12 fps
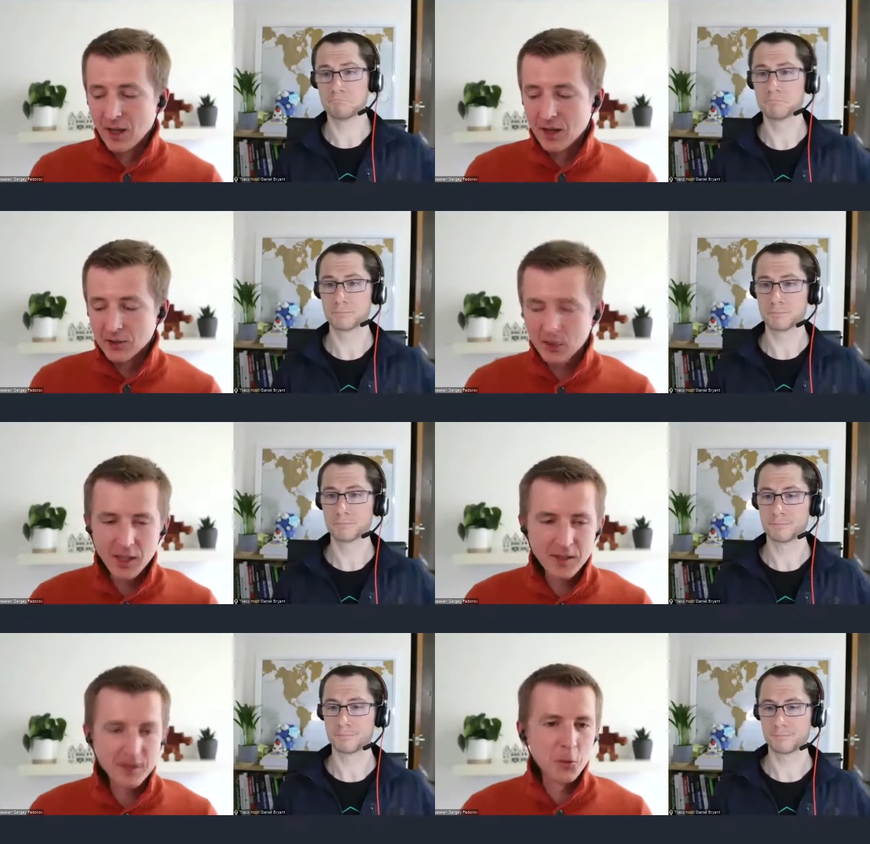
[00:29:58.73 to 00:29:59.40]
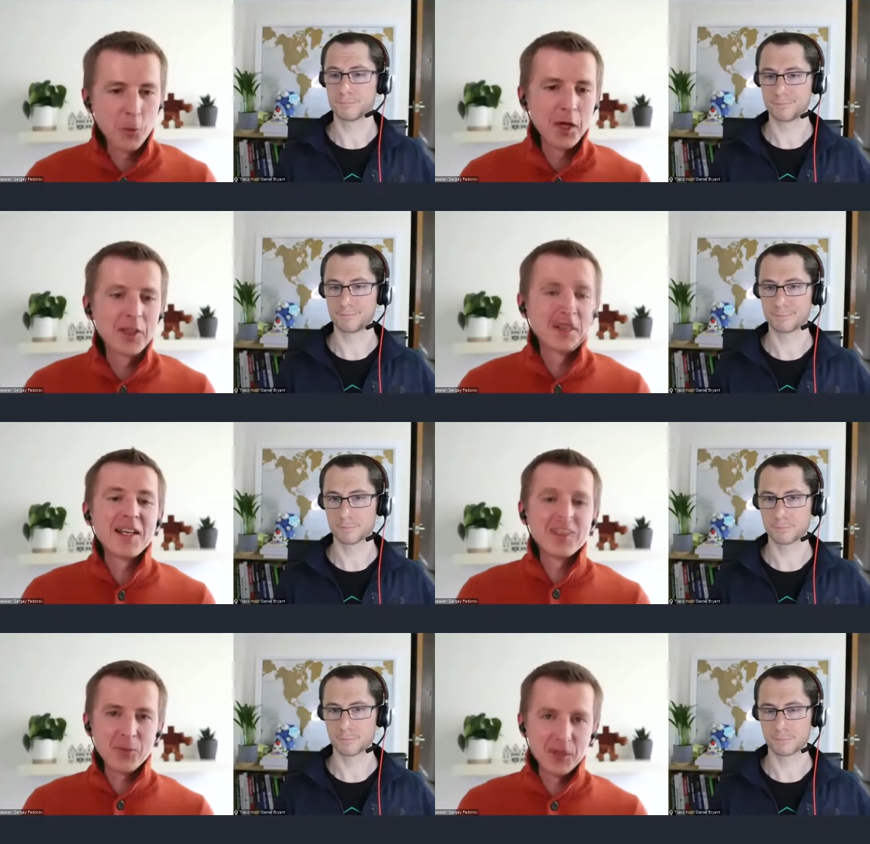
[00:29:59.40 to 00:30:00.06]
Speaker 1: uh, so that's
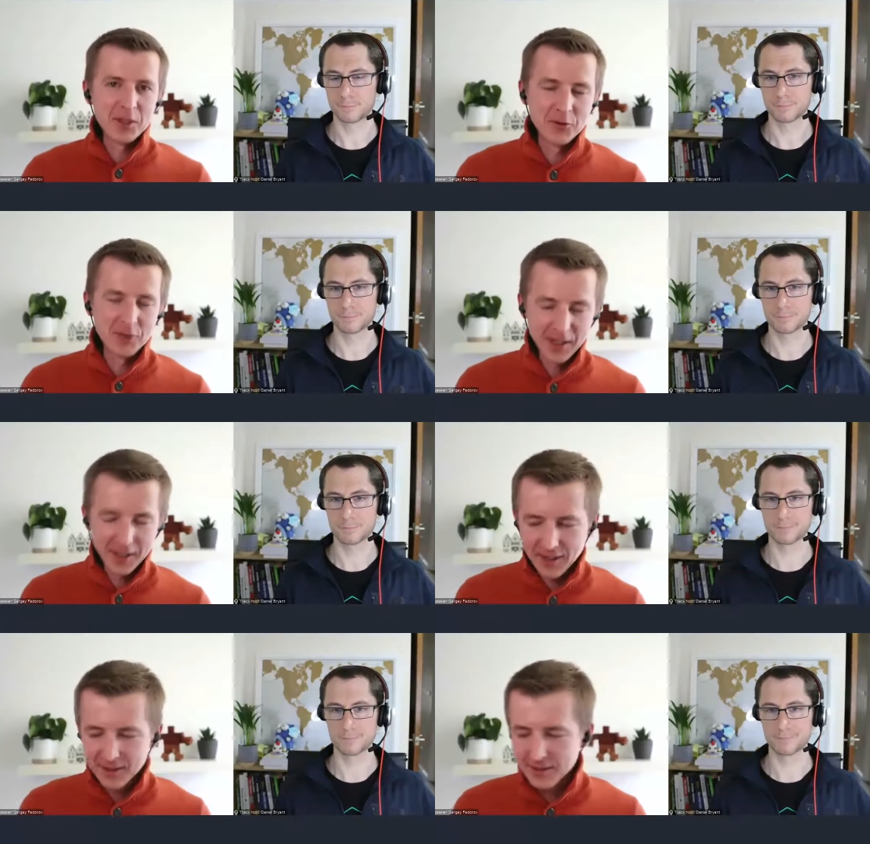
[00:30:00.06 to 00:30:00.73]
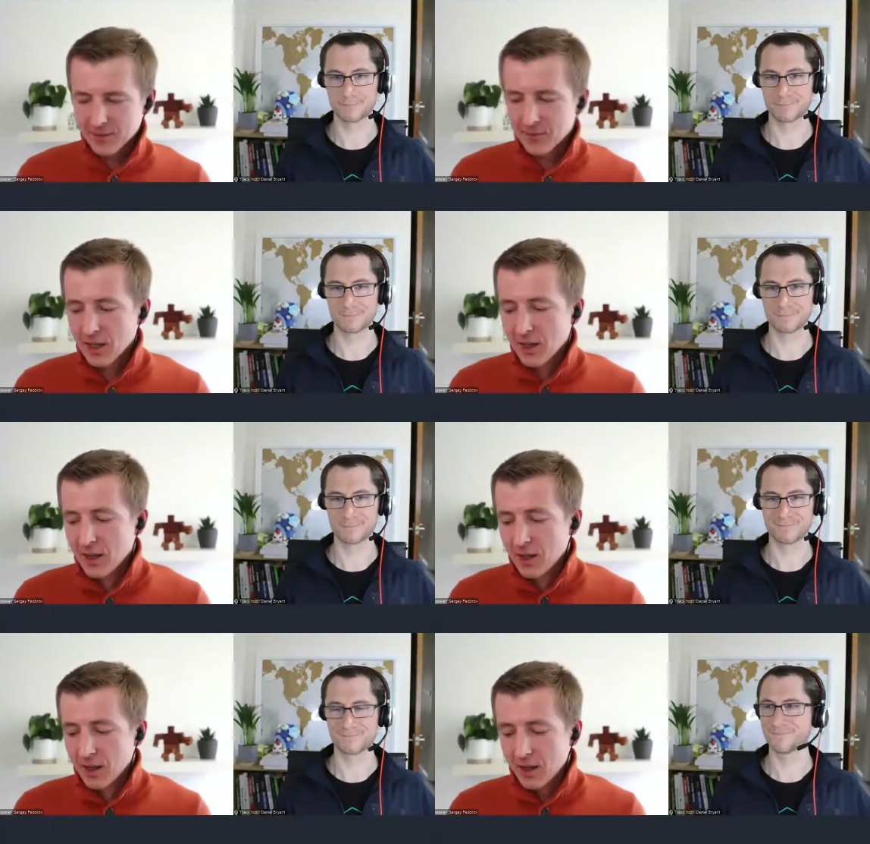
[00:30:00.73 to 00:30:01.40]
one nice part of anycast
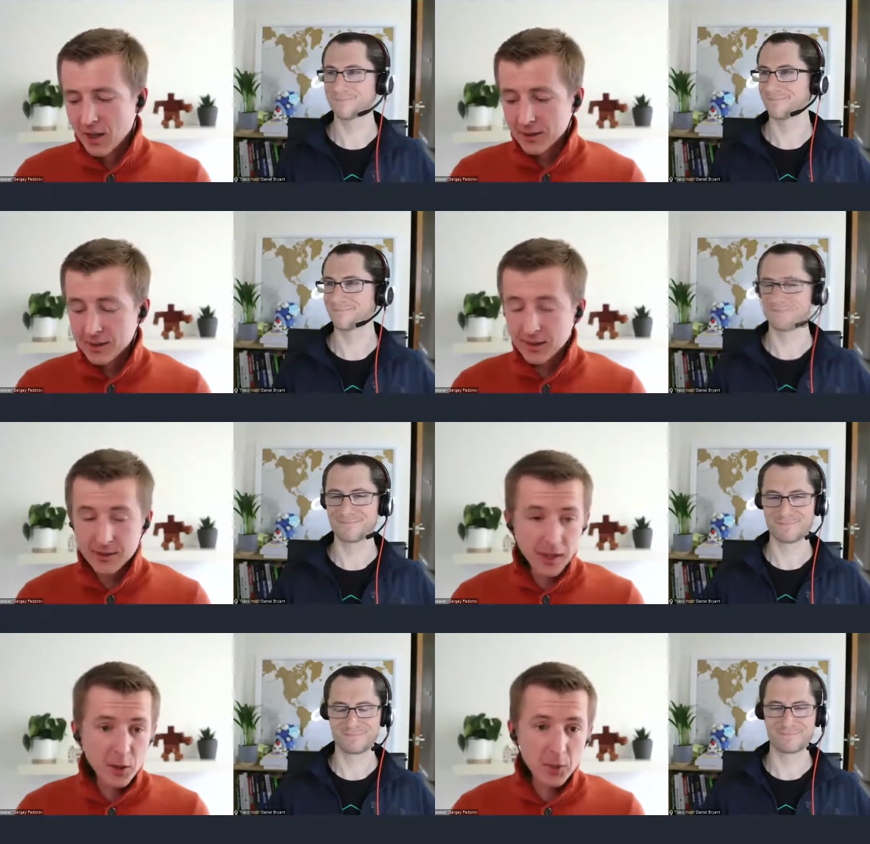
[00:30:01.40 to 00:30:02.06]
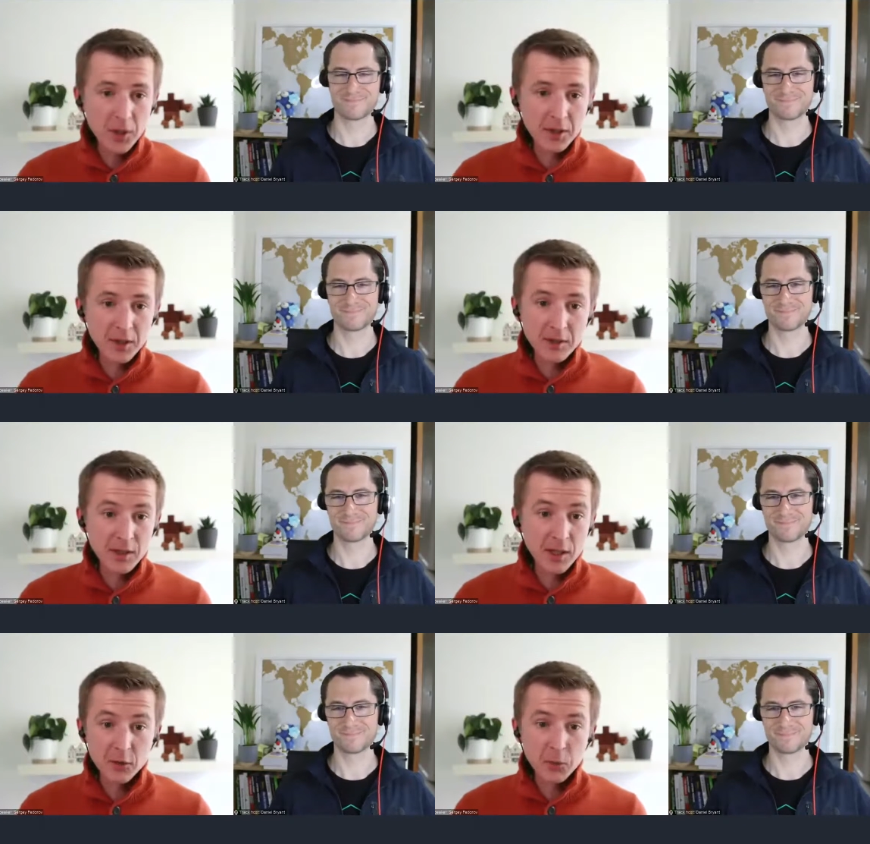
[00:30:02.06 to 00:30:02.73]
uh, the second part
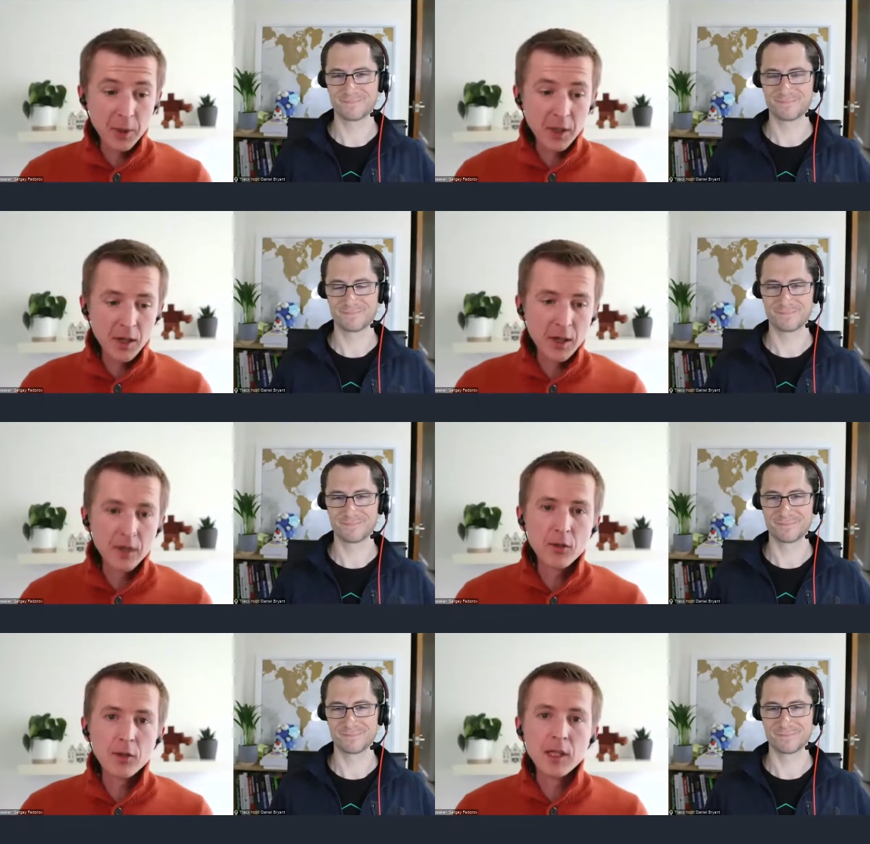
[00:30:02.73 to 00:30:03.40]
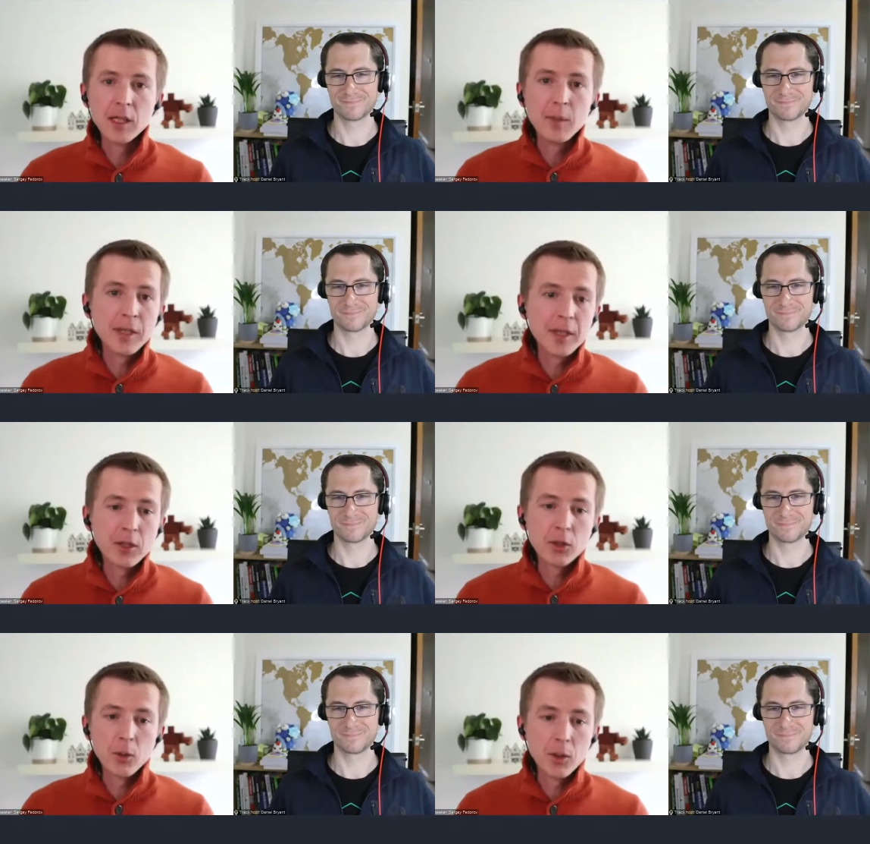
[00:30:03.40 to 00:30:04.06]
is that we are not
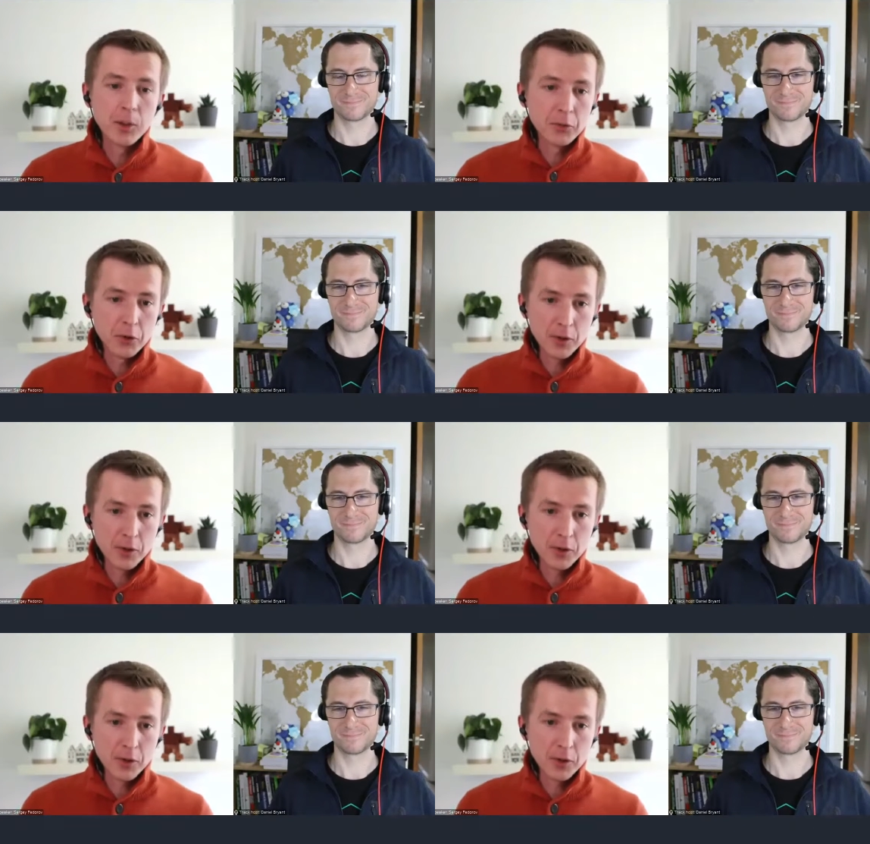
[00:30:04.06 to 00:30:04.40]
limiting to our